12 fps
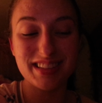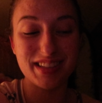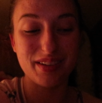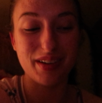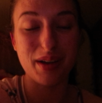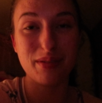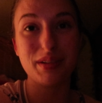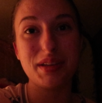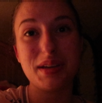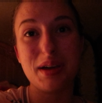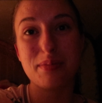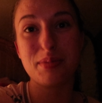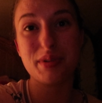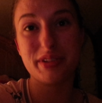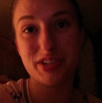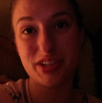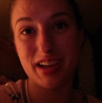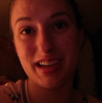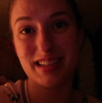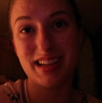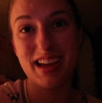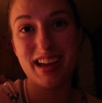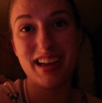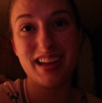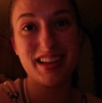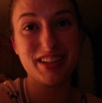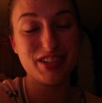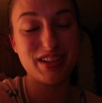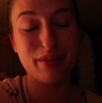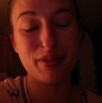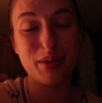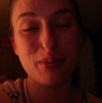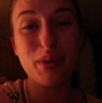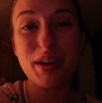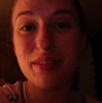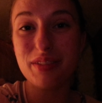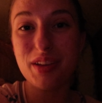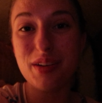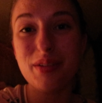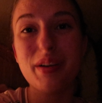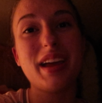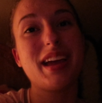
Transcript: So I really appreciate each and every one of you,